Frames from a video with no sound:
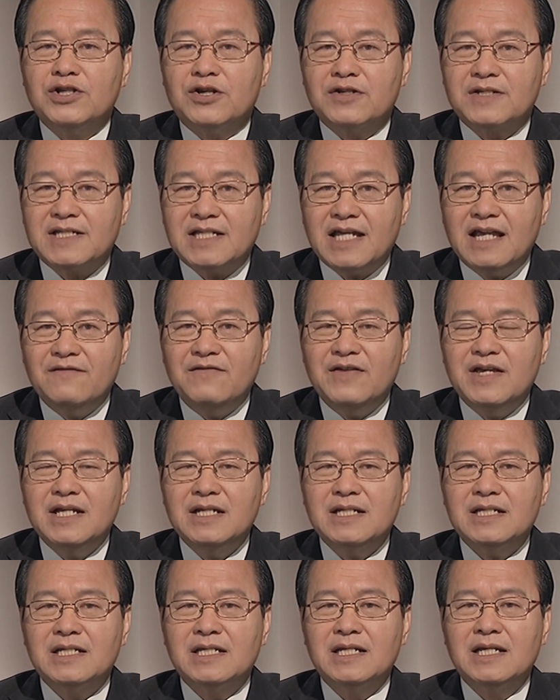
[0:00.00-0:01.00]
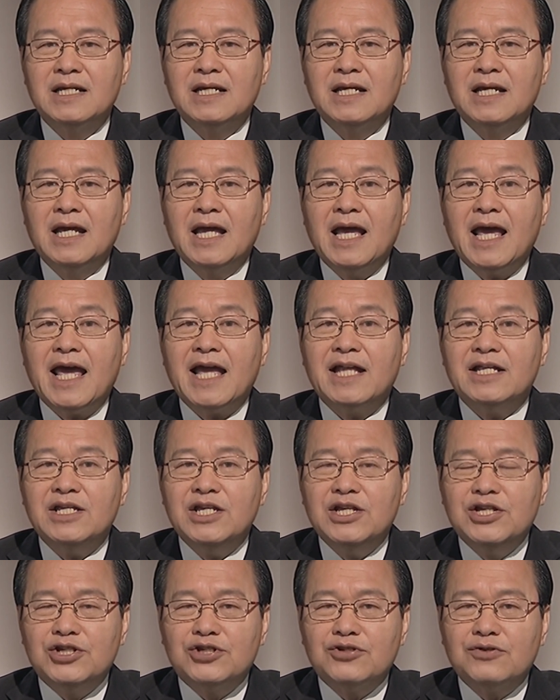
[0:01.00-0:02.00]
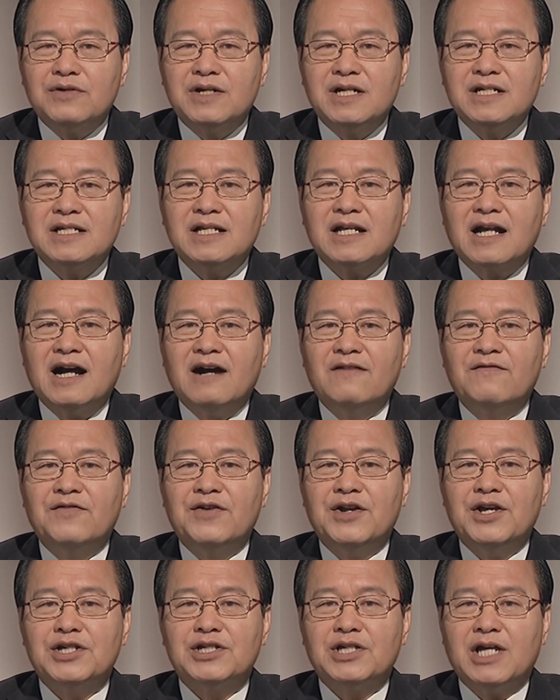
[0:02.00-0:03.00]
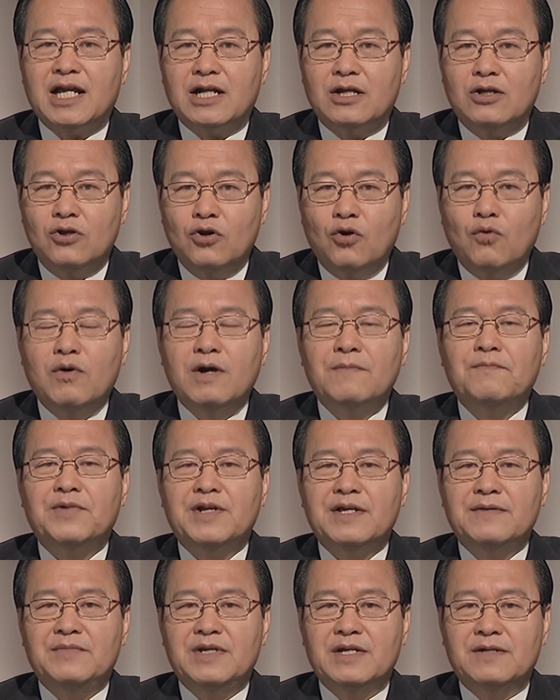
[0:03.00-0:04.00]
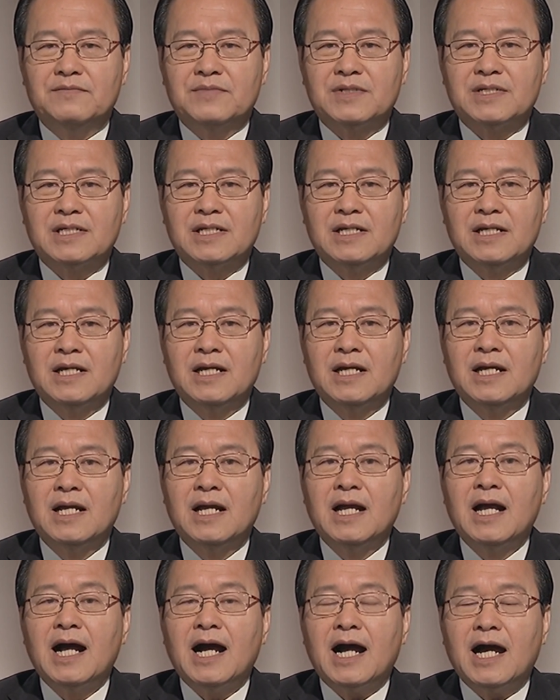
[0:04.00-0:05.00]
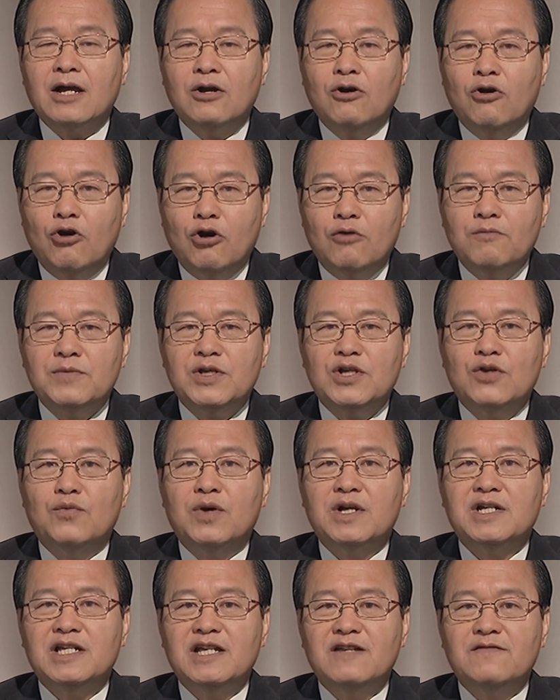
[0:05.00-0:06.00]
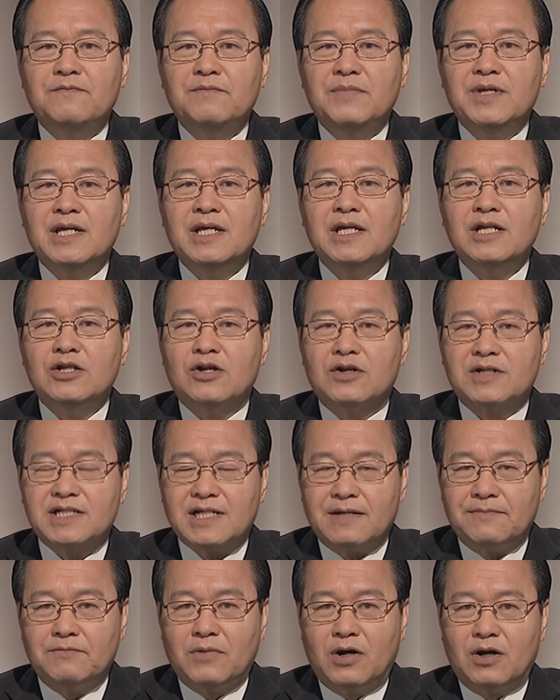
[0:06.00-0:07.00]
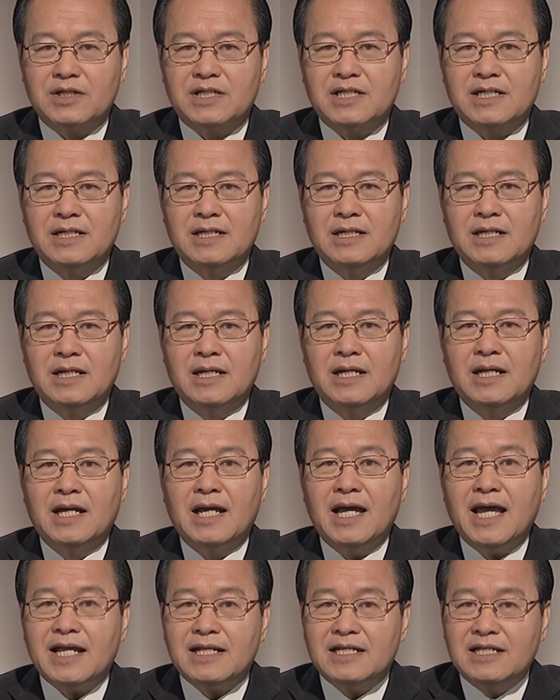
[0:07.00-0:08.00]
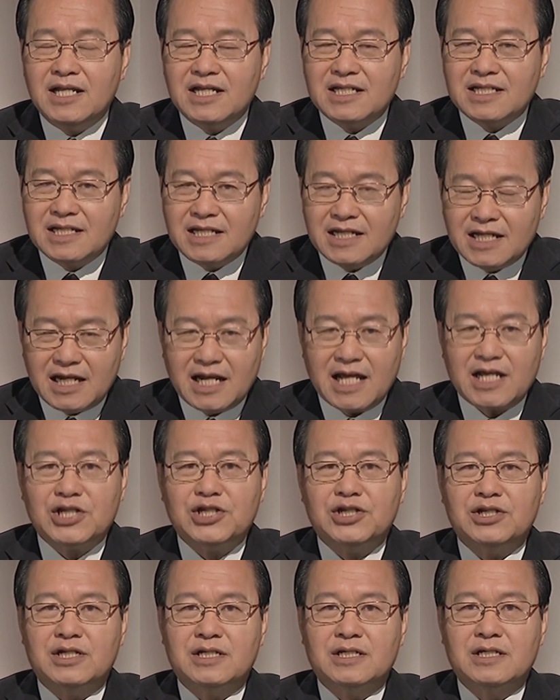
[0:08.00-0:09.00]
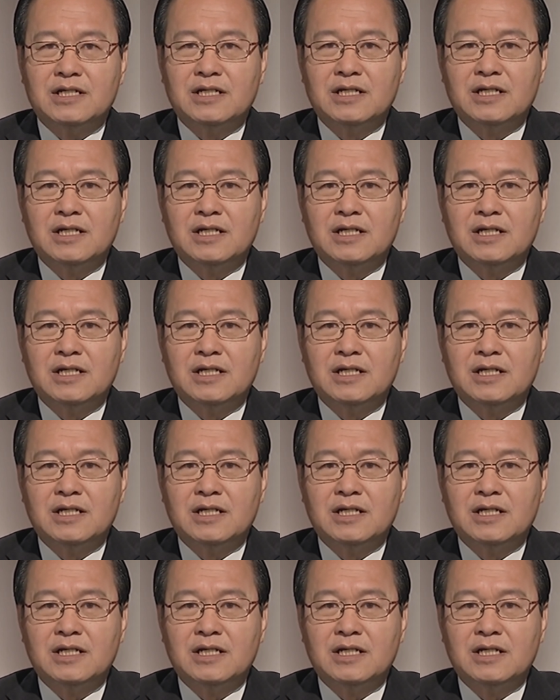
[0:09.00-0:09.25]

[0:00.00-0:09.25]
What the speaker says: your savings and insurance coverage at lower premiums. I hope you will give me your support at this election.